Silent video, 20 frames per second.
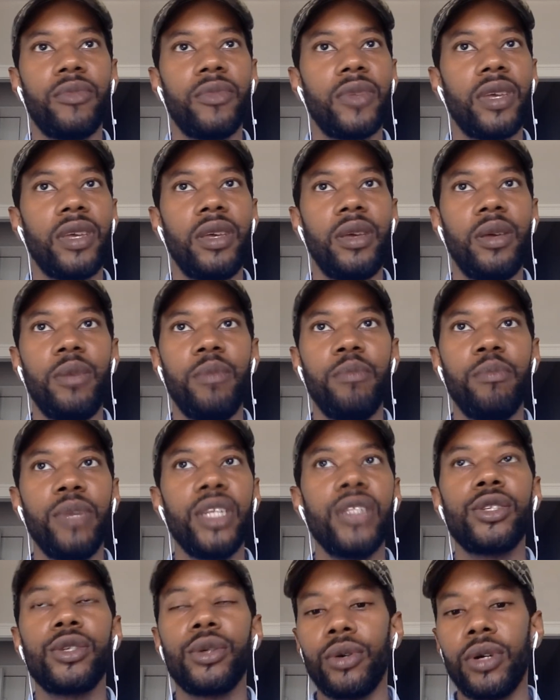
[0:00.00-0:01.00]
he
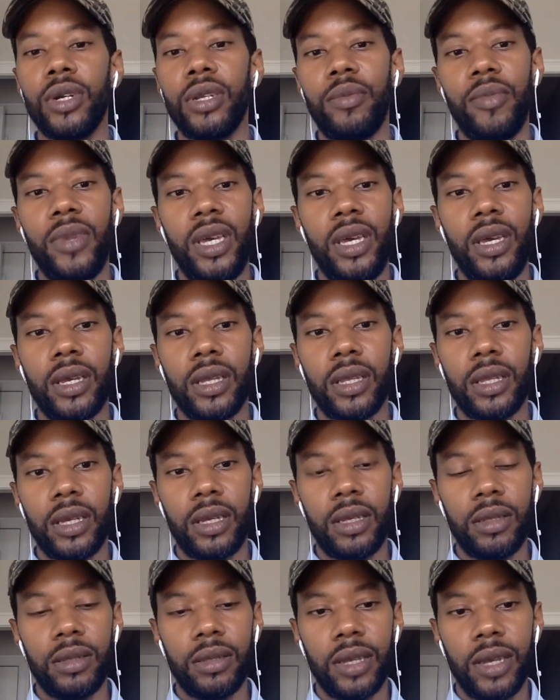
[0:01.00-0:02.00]
mentored me, and
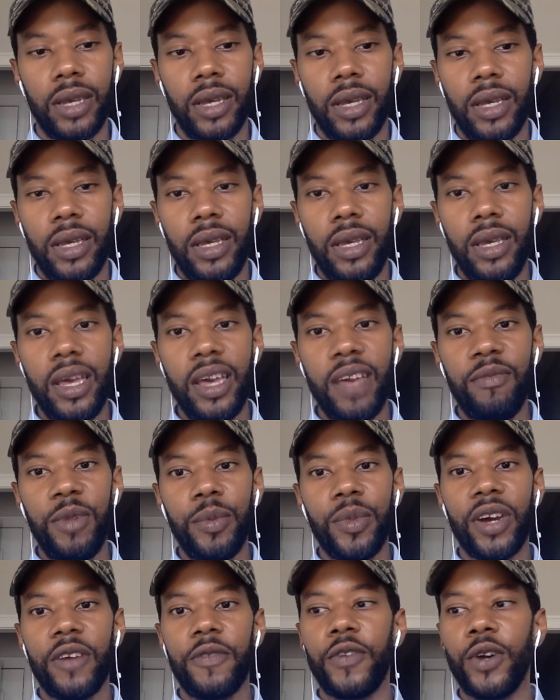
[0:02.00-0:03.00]
then he gave me
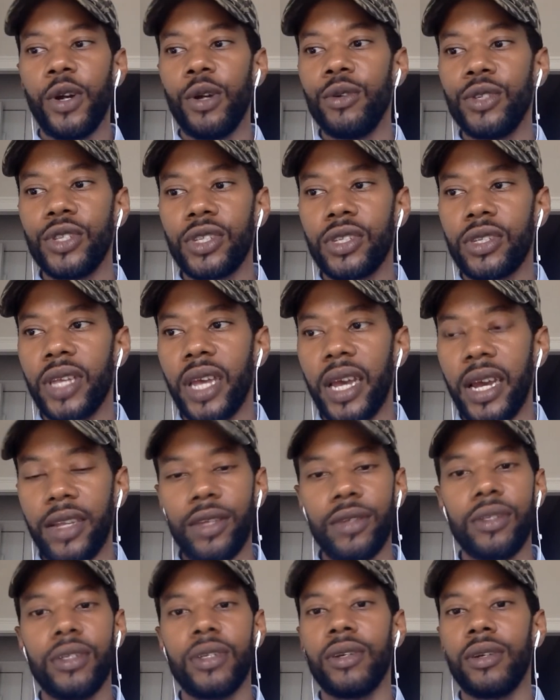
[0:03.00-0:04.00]
my first
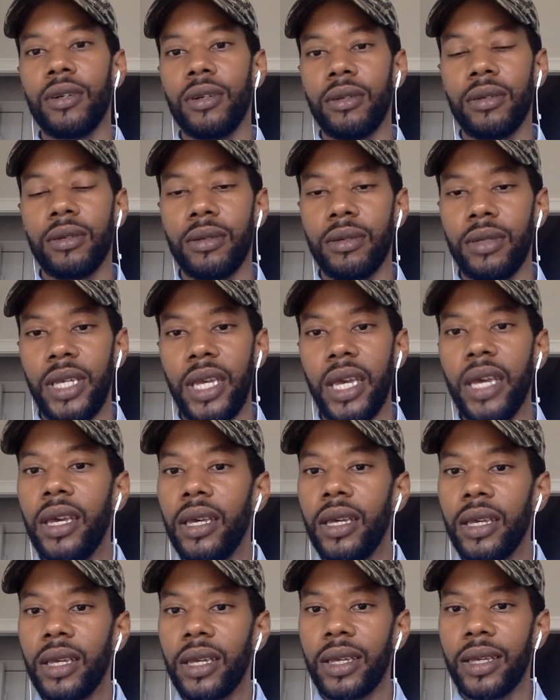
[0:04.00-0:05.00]
editor
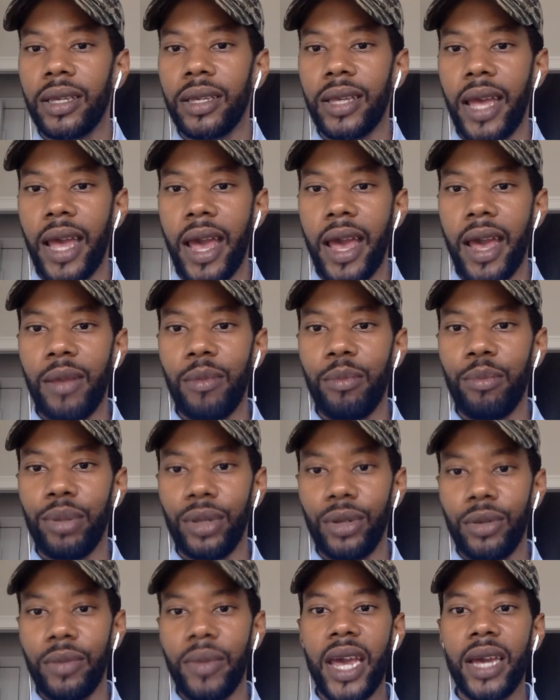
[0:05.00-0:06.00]
gig at
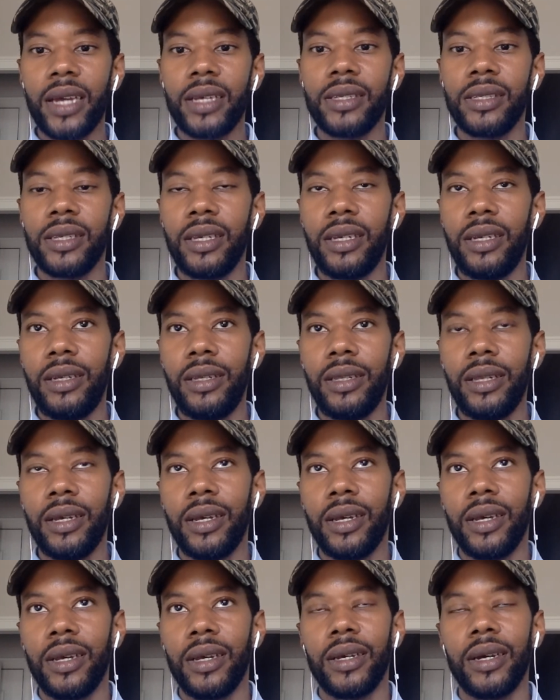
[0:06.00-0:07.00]
Blue Magazine
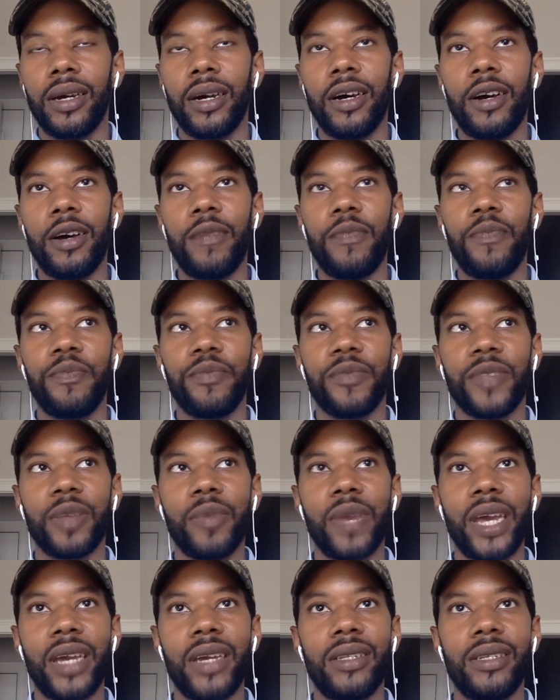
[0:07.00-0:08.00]

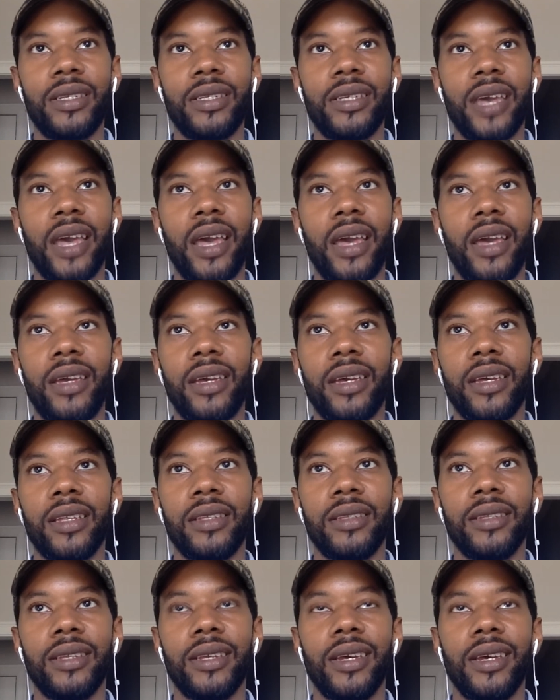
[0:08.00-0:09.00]
back in the day.
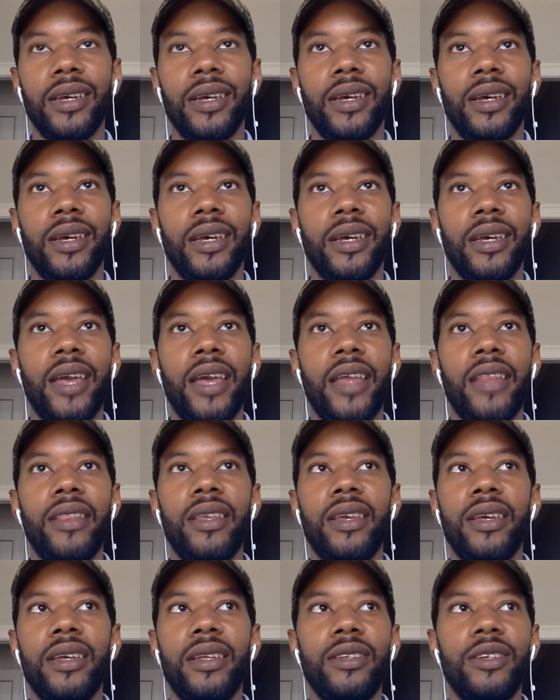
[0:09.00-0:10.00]
And
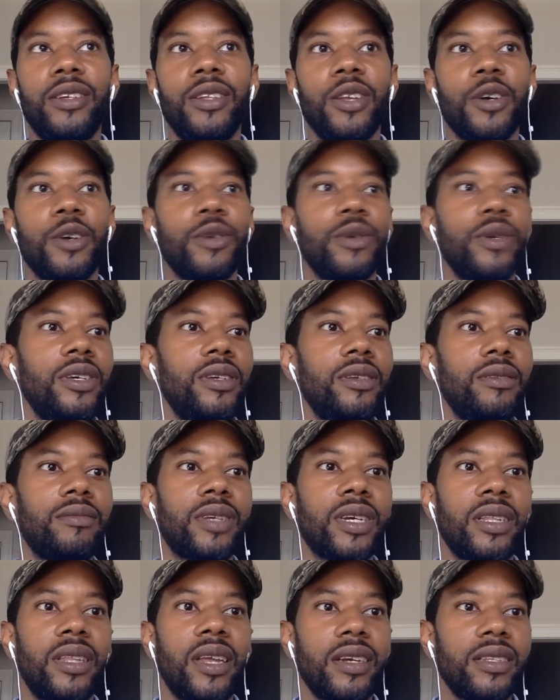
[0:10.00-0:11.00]
then, you know, he
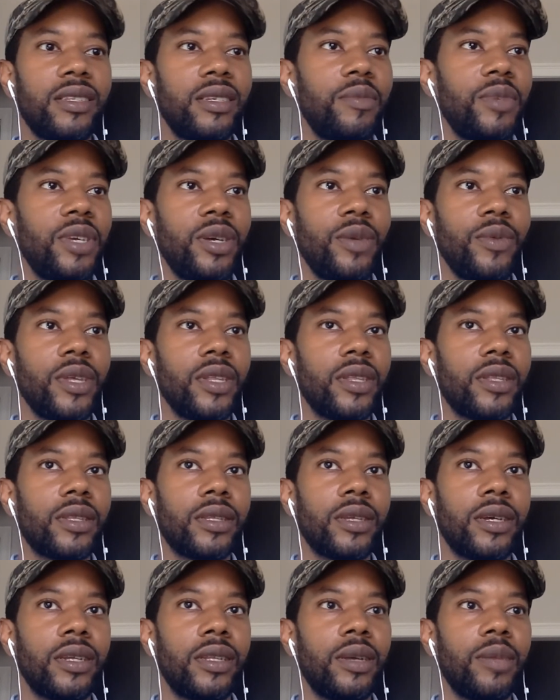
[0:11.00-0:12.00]
connected me with
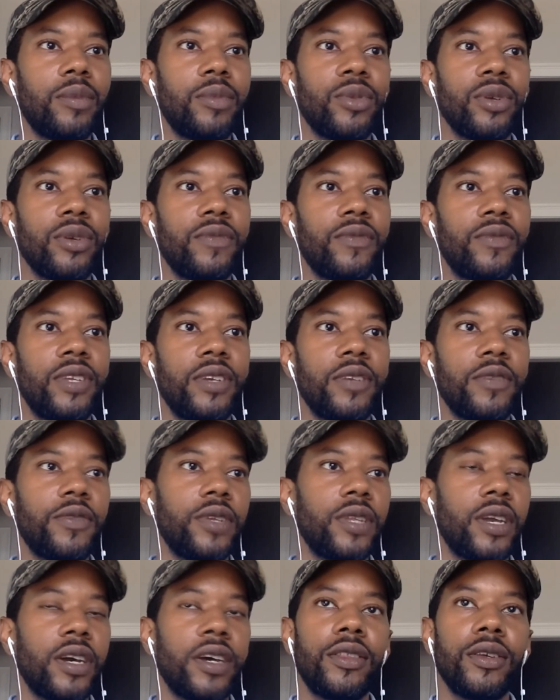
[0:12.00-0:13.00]
a number of
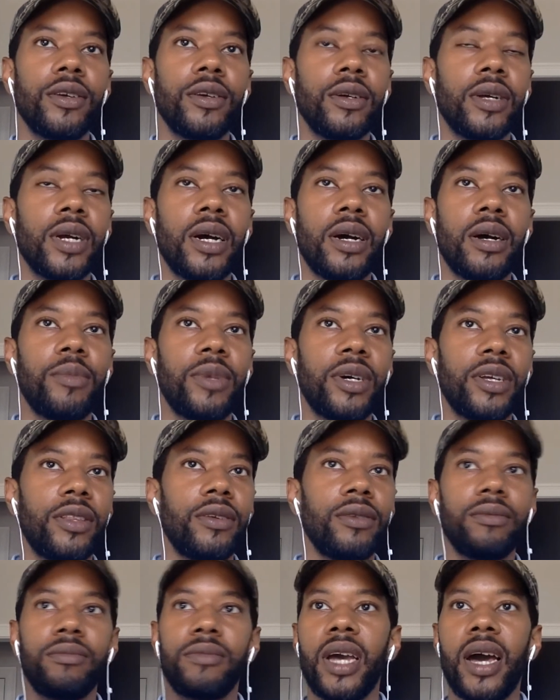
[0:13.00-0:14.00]
different
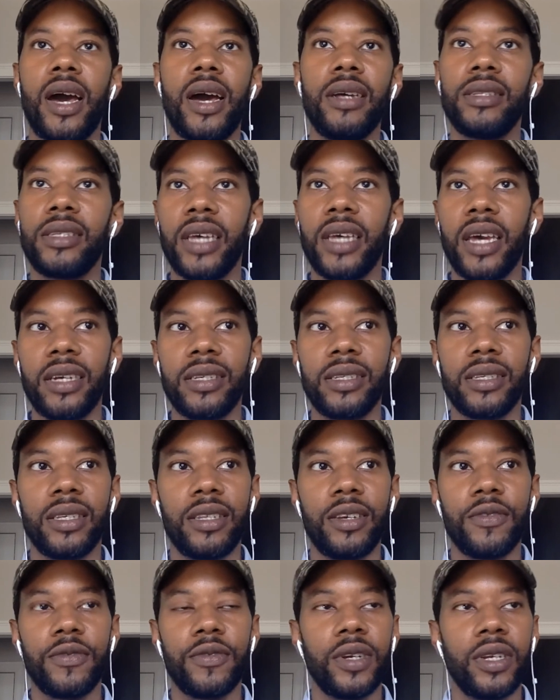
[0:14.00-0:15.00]
other contacts at
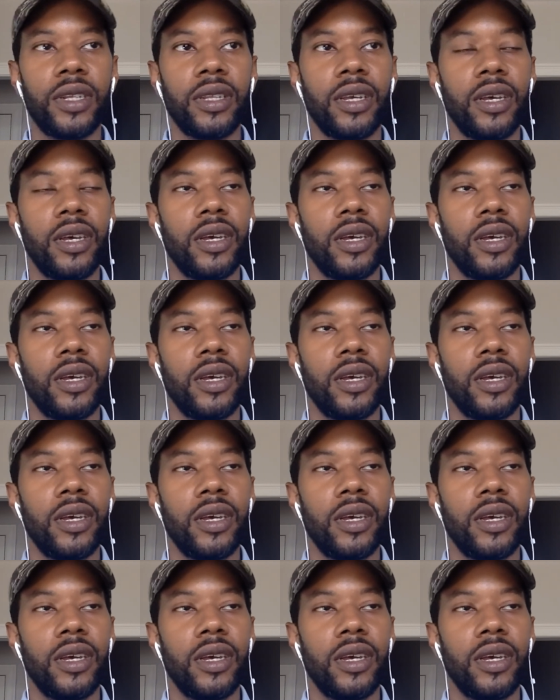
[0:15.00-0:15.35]
different